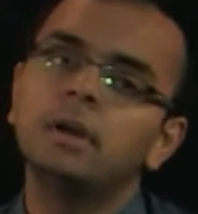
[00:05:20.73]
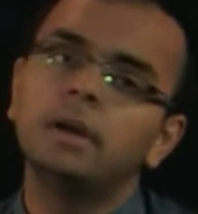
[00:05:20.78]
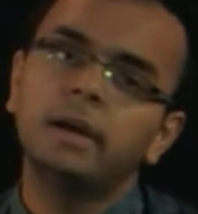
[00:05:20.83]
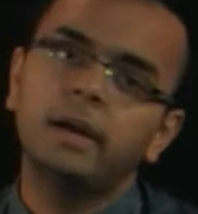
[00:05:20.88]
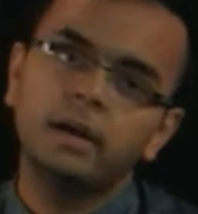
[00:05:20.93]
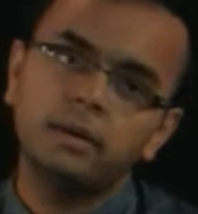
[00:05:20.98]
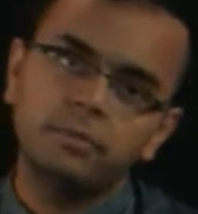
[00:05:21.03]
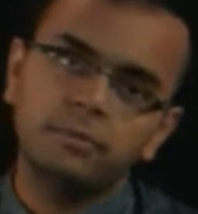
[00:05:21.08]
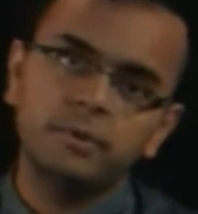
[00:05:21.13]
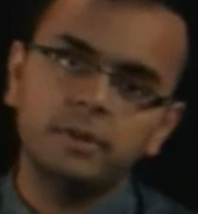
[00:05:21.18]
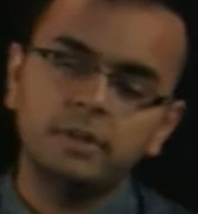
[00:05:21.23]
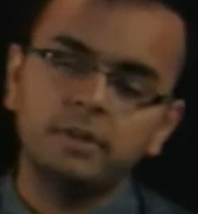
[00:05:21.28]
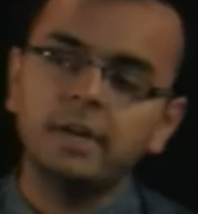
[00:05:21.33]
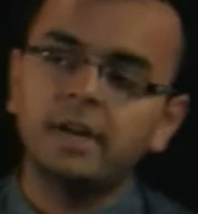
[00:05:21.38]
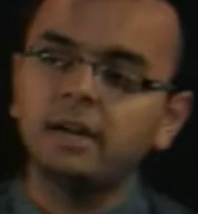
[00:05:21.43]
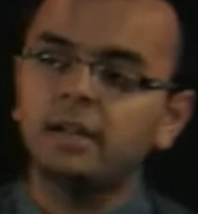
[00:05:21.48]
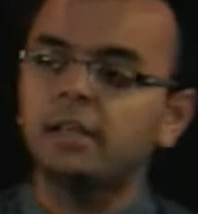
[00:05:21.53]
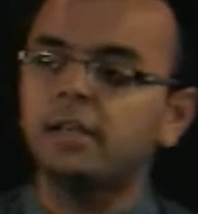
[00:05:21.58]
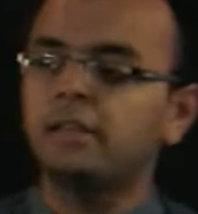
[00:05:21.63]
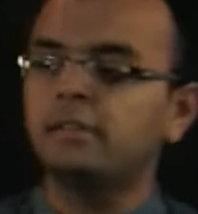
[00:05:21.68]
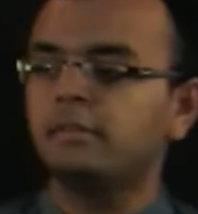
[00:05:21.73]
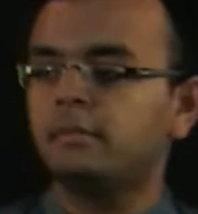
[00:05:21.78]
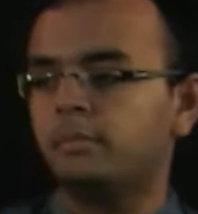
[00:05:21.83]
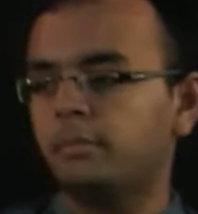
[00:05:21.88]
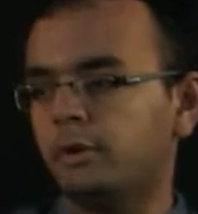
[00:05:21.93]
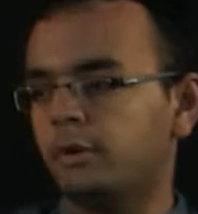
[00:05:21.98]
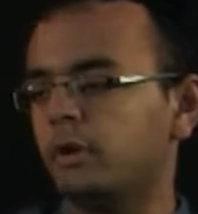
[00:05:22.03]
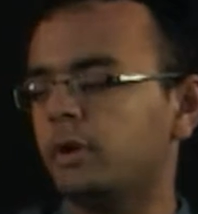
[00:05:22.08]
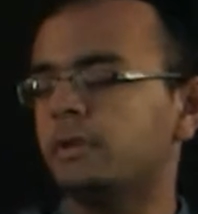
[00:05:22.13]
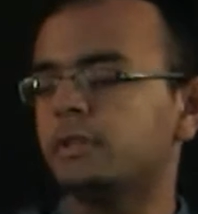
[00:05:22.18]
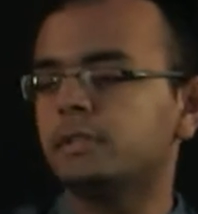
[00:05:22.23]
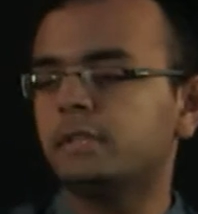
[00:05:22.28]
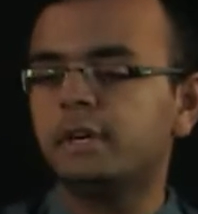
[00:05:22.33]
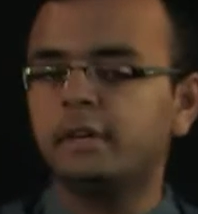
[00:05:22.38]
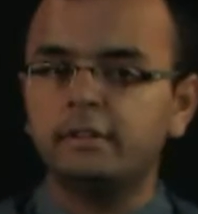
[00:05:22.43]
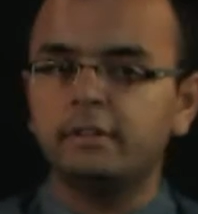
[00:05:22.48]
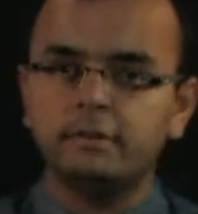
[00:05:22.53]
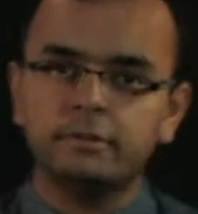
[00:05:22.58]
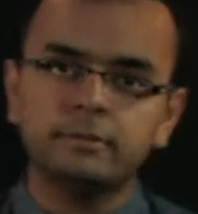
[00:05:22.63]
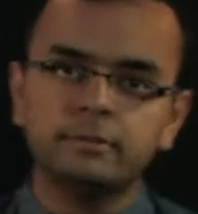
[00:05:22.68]
and in that case, because that
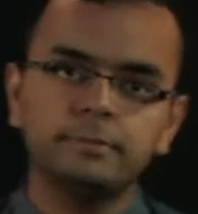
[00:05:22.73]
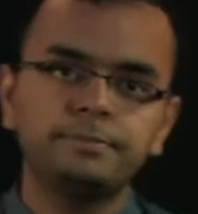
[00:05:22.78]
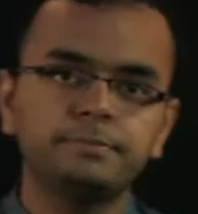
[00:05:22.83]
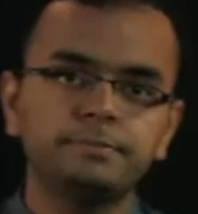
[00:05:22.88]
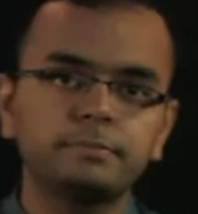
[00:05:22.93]
is